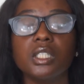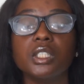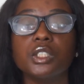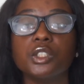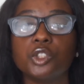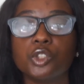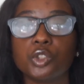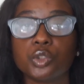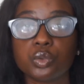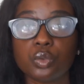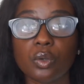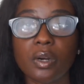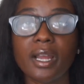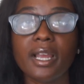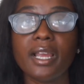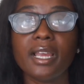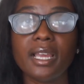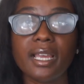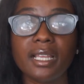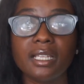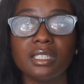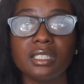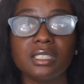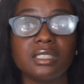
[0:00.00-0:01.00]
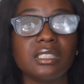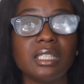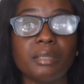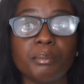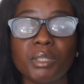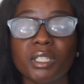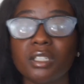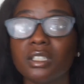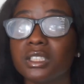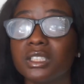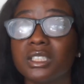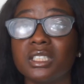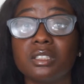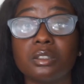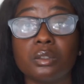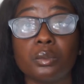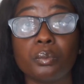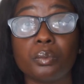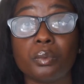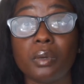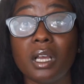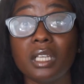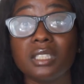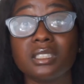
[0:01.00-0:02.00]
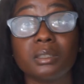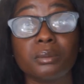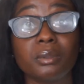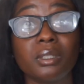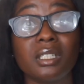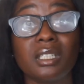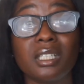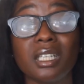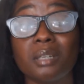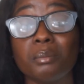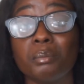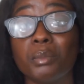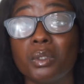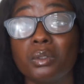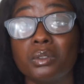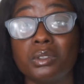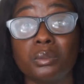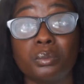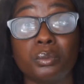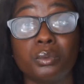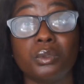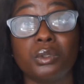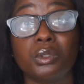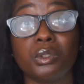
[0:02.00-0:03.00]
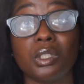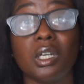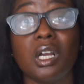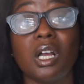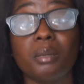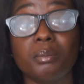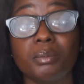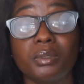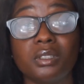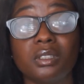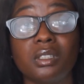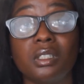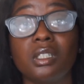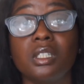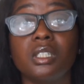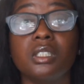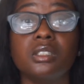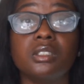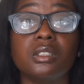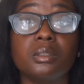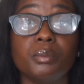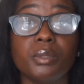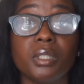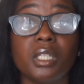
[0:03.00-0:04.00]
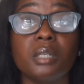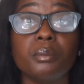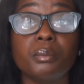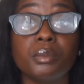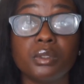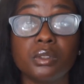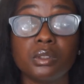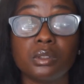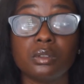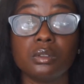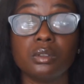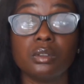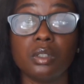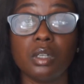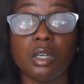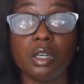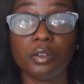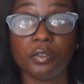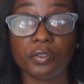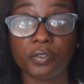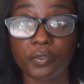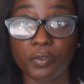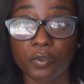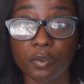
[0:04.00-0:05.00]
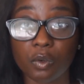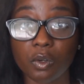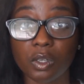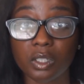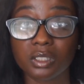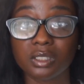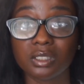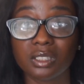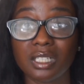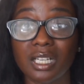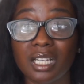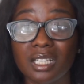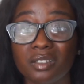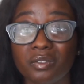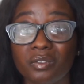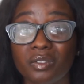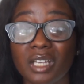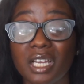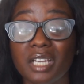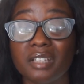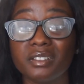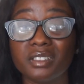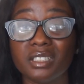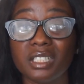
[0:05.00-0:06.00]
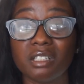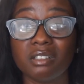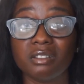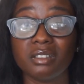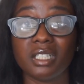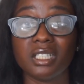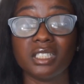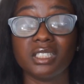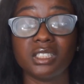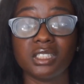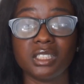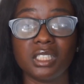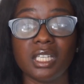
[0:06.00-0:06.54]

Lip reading: Try at least, because she could possibly get multiple jobs to be able to afford the kind of lifestyle that she